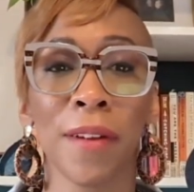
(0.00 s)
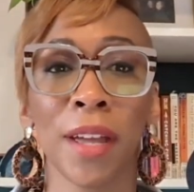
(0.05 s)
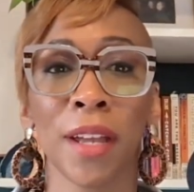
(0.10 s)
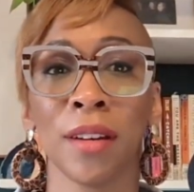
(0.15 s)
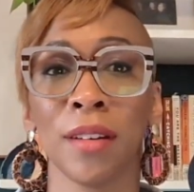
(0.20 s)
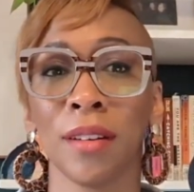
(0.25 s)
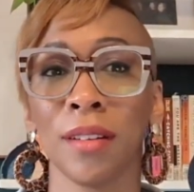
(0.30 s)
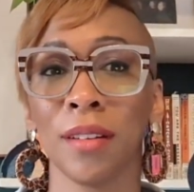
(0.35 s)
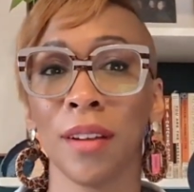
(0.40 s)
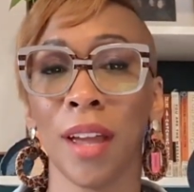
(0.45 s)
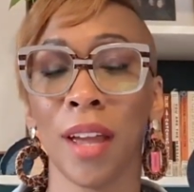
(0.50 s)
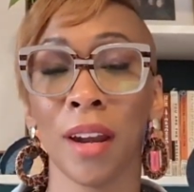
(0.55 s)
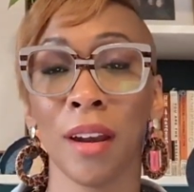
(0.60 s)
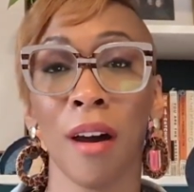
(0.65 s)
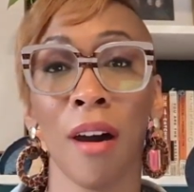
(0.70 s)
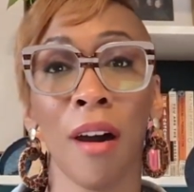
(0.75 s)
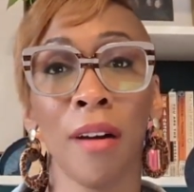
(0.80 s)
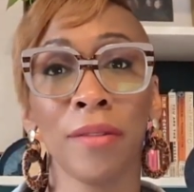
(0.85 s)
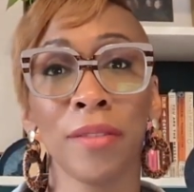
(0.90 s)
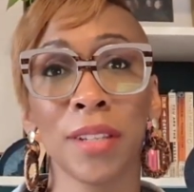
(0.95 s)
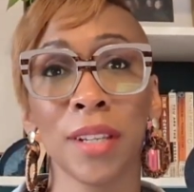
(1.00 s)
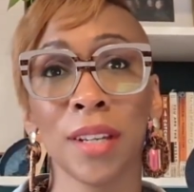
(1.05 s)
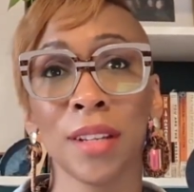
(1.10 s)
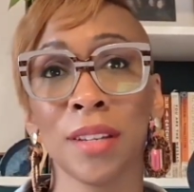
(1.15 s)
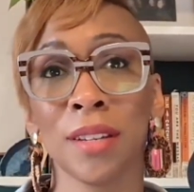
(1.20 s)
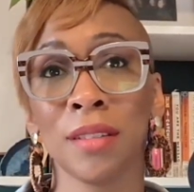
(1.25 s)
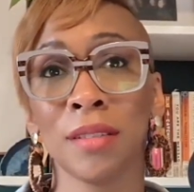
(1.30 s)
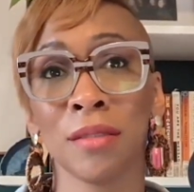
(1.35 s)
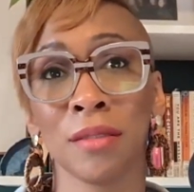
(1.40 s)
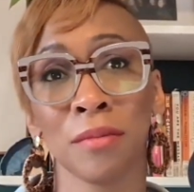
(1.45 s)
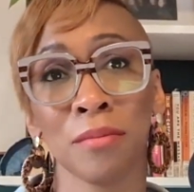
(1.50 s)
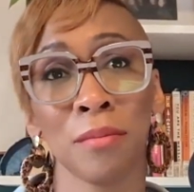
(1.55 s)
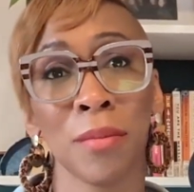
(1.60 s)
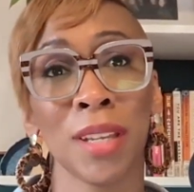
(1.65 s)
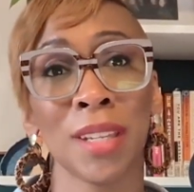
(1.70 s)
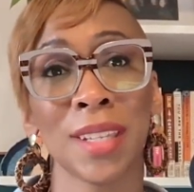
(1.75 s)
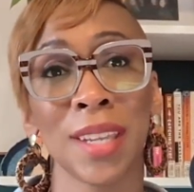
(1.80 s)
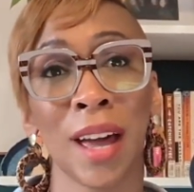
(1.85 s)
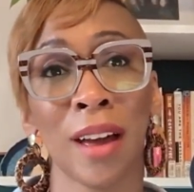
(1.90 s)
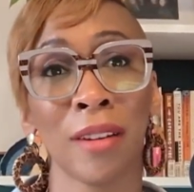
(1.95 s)
And often you'll
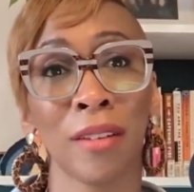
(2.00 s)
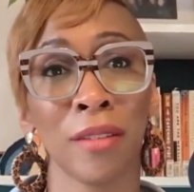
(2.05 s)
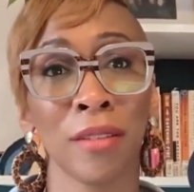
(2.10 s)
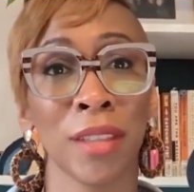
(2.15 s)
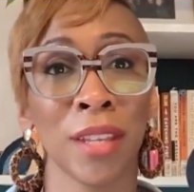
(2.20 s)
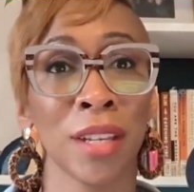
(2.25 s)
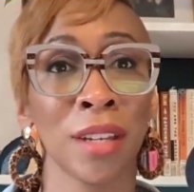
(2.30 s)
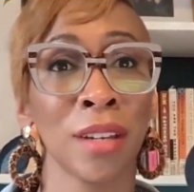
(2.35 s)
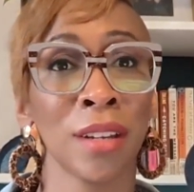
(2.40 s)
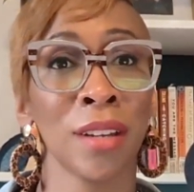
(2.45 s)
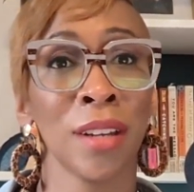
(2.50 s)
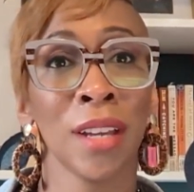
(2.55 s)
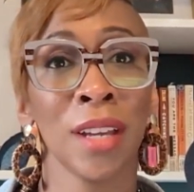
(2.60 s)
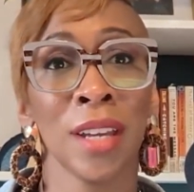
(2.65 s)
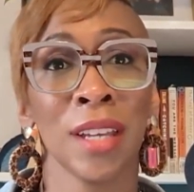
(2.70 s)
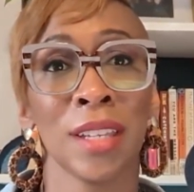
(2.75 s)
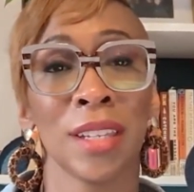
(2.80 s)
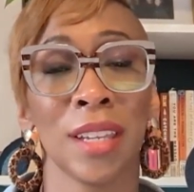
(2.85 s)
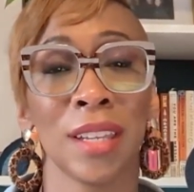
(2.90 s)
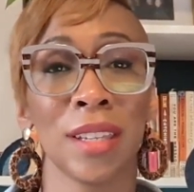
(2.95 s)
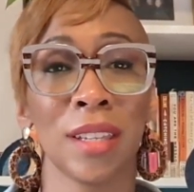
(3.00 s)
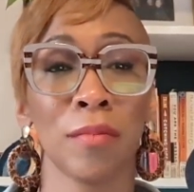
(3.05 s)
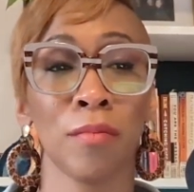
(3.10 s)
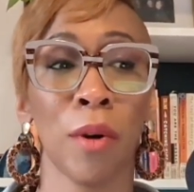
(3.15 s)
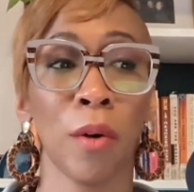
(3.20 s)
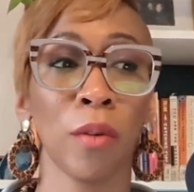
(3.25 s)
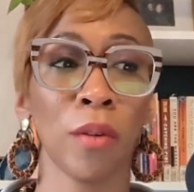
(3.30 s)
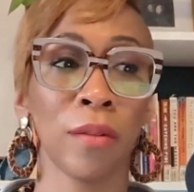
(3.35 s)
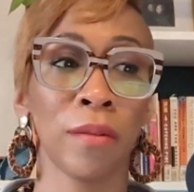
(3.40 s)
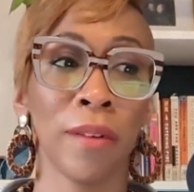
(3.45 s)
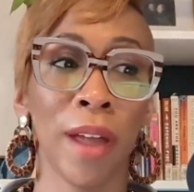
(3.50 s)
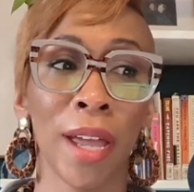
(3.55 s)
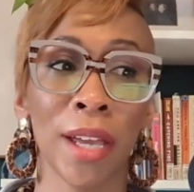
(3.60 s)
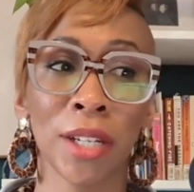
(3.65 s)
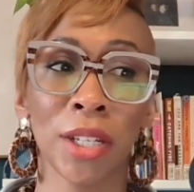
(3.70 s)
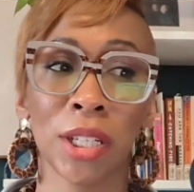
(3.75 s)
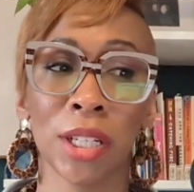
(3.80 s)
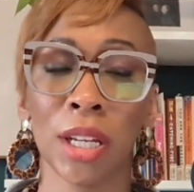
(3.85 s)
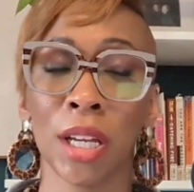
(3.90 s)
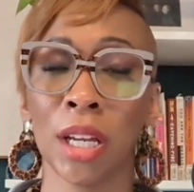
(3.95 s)
miss out on the sense of
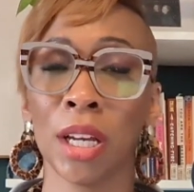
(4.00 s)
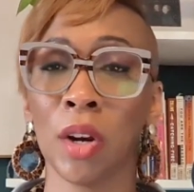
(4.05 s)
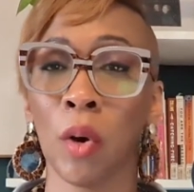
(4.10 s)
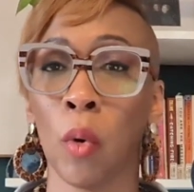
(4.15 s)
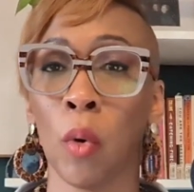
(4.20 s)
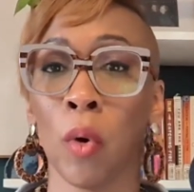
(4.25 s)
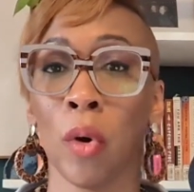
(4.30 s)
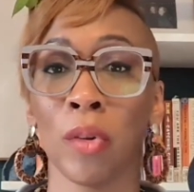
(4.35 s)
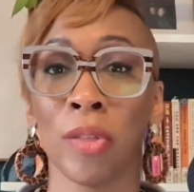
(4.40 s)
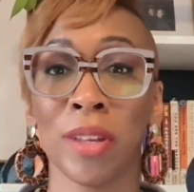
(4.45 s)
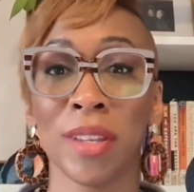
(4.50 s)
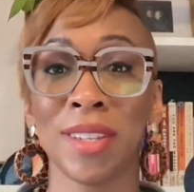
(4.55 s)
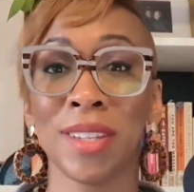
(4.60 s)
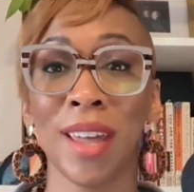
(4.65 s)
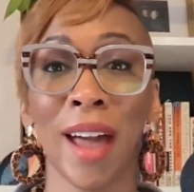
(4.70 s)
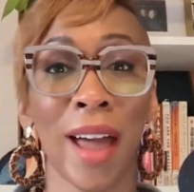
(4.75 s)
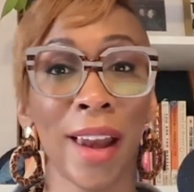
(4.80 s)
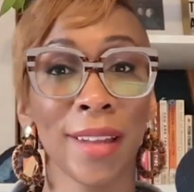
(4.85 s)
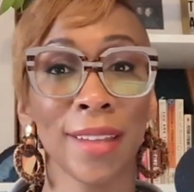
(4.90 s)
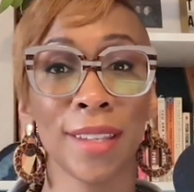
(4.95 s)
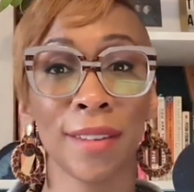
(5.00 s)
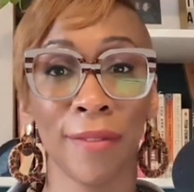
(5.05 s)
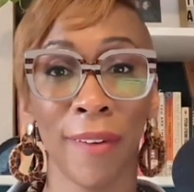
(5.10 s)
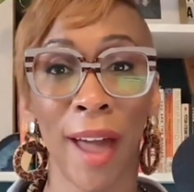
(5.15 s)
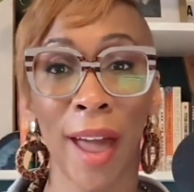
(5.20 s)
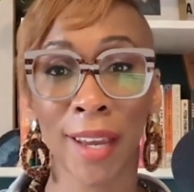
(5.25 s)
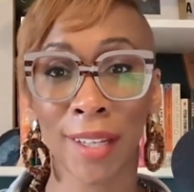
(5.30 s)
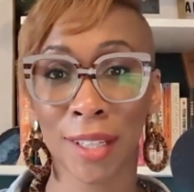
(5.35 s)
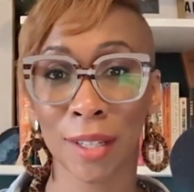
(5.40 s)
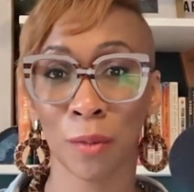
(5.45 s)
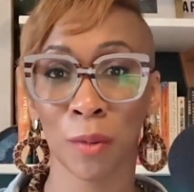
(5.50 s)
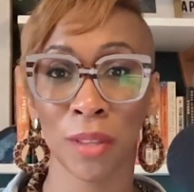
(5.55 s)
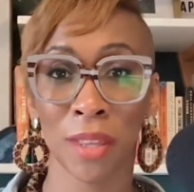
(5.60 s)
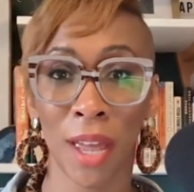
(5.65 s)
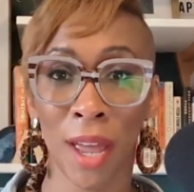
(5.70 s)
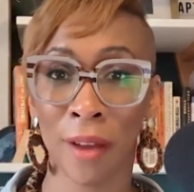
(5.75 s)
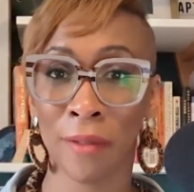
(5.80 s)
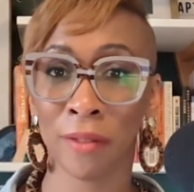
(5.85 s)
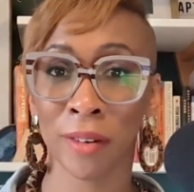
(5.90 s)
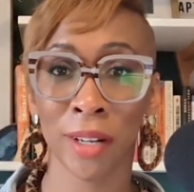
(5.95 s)
motivation or the satisfaction with
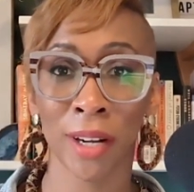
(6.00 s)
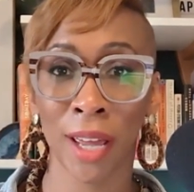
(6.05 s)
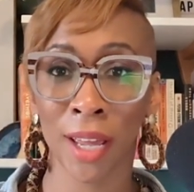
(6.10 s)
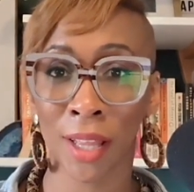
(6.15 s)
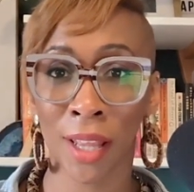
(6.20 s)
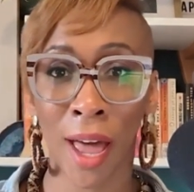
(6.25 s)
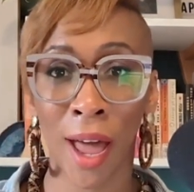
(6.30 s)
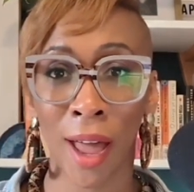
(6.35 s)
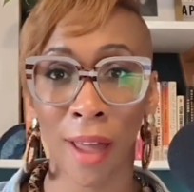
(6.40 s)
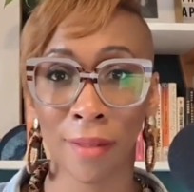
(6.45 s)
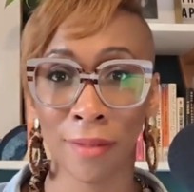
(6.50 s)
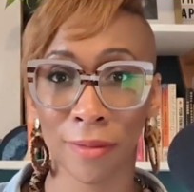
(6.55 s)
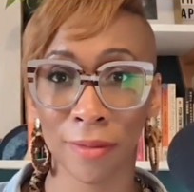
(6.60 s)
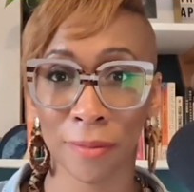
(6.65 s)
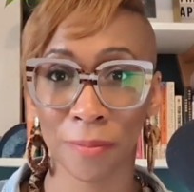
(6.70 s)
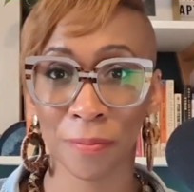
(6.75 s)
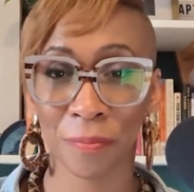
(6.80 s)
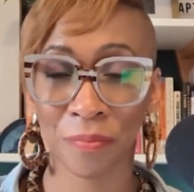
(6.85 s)
everyday life.